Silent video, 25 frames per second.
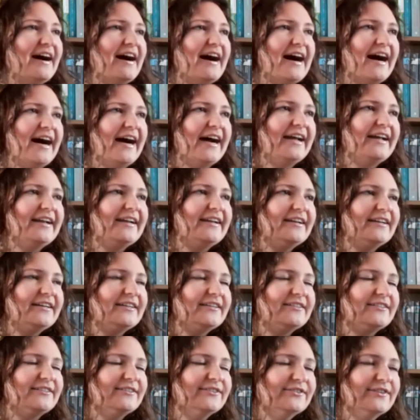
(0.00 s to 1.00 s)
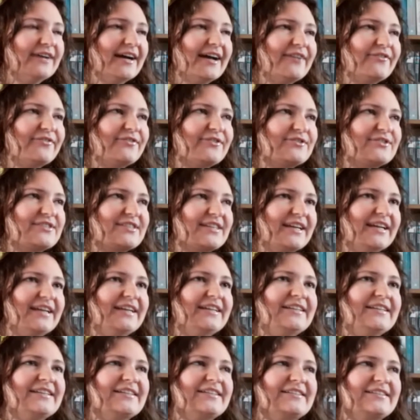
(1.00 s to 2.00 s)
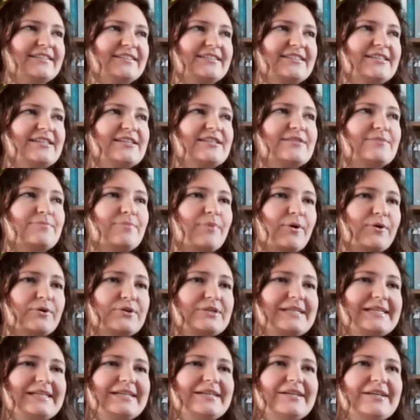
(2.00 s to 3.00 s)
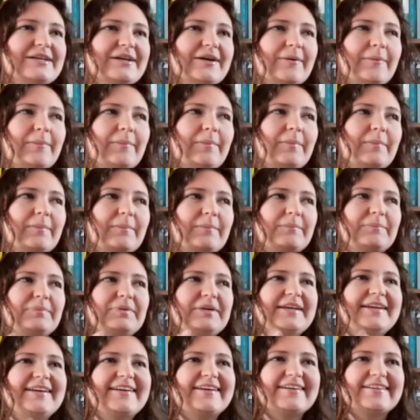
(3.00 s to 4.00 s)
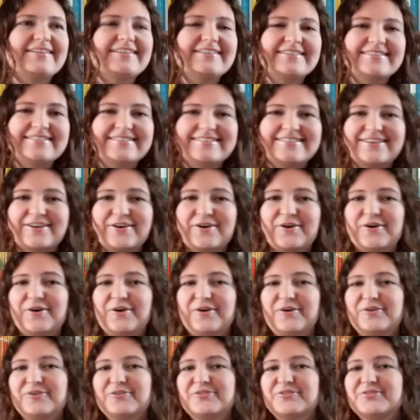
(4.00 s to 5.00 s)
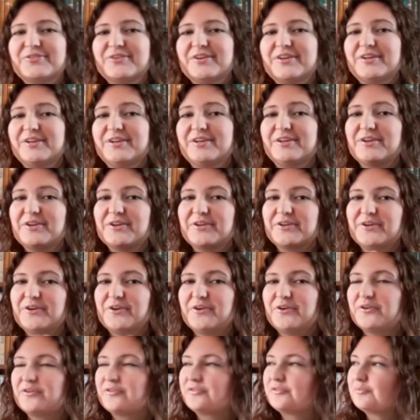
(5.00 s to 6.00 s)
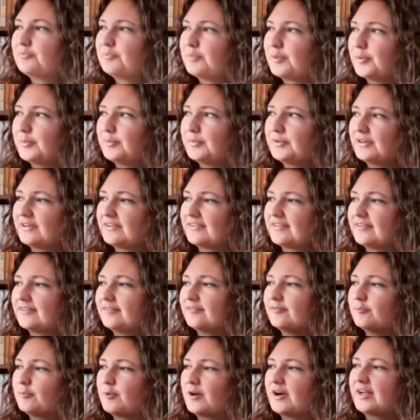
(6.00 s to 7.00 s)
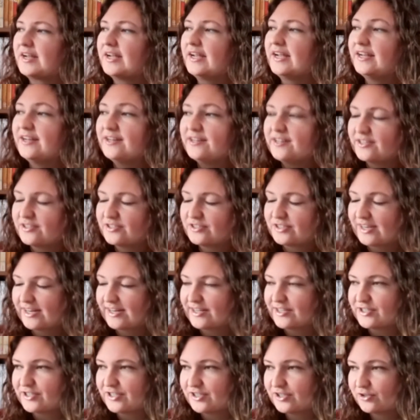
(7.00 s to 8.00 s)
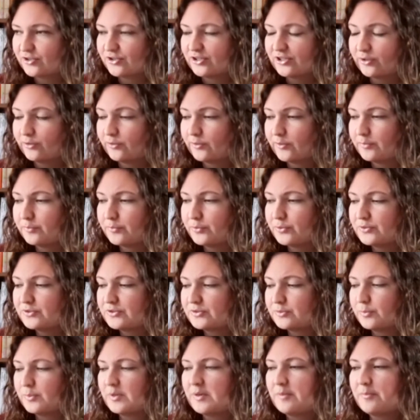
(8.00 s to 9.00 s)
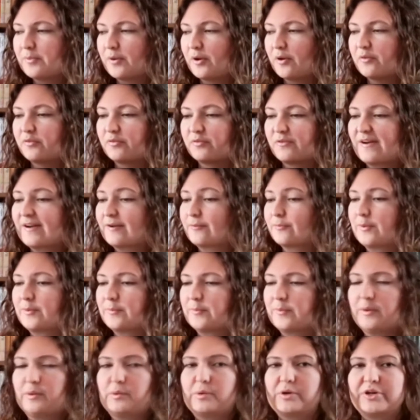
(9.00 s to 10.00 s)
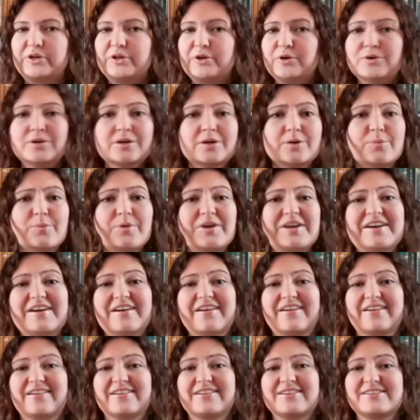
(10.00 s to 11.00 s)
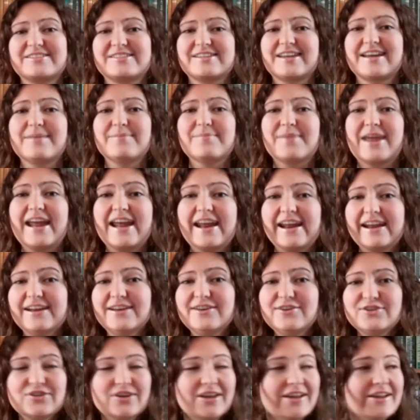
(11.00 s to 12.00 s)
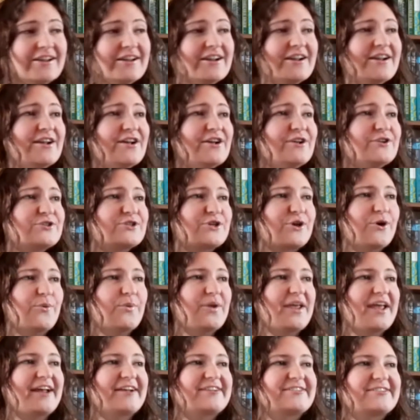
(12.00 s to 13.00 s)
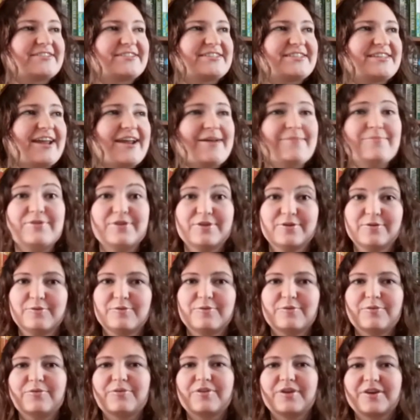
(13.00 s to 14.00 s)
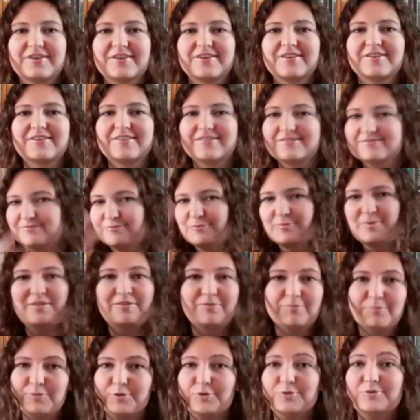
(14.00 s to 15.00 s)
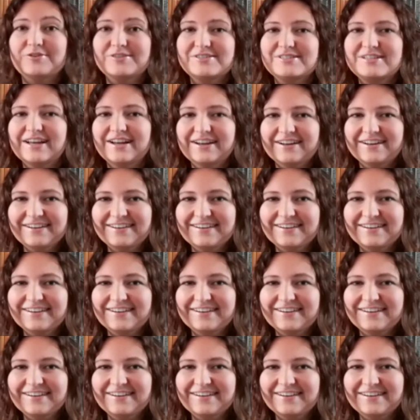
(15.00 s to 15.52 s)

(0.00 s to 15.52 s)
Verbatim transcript: I do have to say that this is mostly because of a lot of popular YA slash children books we both read when we were younger. We are the same age, so we had the same youth uh, with books.